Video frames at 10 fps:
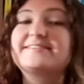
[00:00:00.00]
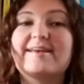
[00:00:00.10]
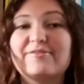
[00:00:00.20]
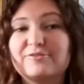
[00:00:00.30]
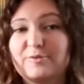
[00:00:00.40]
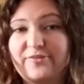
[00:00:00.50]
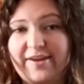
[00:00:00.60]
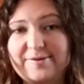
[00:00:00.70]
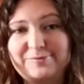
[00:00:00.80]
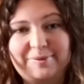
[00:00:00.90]
several
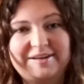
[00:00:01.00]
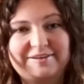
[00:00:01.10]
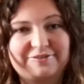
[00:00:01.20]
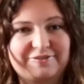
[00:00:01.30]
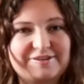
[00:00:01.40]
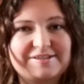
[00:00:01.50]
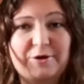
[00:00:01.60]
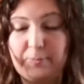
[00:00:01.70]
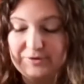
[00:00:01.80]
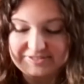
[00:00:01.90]
times by different
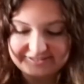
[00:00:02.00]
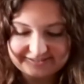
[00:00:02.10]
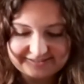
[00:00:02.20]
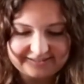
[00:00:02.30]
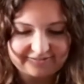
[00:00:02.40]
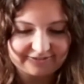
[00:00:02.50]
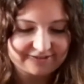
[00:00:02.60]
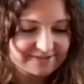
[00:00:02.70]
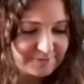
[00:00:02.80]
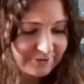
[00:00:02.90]
commenters,
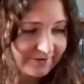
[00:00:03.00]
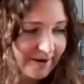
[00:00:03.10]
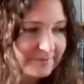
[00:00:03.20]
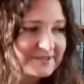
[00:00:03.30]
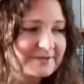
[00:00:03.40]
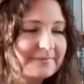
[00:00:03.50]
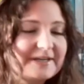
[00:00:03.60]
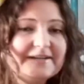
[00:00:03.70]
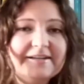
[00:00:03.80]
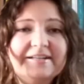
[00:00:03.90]
different subscribers to
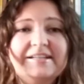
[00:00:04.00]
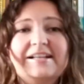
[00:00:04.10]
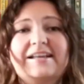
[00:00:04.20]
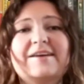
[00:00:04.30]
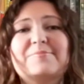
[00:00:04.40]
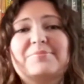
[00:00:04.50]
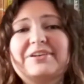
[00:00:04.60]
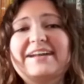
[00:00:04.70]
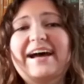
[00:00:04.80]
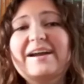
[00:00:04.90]
me.
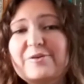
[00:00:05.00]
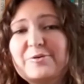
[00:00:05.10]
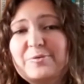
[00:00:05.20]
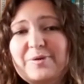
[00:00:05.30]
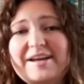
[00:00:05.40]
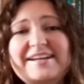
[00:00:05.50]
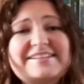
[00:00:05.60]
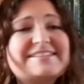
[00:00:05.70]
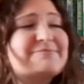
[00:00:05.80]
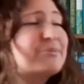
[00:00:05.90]
But I
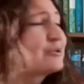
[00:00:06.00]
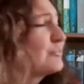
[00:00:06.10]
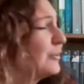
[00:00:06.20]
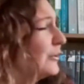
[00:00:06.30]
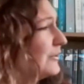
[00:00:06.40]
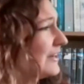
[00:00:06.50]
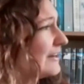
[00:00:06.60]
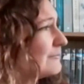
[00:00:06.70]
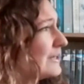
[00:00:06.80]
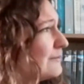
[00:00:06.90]
always postponed it
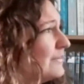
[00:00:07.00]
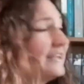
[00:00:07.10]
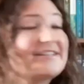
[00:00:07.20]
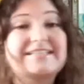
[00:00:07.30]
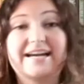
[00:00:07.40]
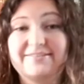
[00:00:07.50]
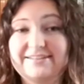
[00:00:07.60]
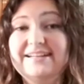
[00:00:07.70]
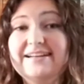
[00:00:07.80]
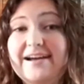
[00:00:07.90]
a bit because I
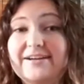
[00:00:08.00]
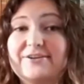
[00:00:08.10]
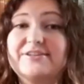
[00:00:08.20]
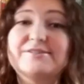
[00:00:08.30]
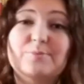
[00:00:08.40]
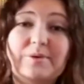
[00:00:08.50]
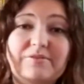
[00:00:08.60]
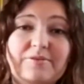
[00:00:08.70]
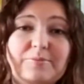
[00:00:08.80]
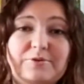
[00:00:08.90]
really like her. It's one
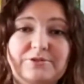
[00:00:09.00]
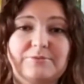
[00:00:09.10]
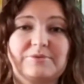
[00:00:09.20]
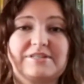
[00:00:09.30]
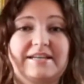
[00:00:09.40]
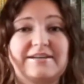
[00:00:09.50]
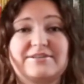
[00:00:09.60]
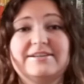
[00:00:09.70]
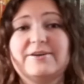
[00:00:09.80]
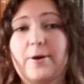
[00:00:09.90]
of the booktubers that
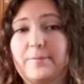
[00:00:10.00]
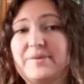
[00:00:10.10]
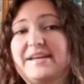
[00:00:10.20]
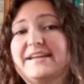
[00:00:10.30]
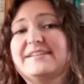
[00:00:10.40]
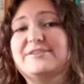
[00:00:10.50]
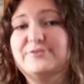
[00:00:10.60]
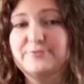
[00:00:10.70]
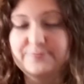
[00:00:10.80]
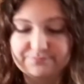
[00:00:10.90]
actually got me
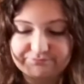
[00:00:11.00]
into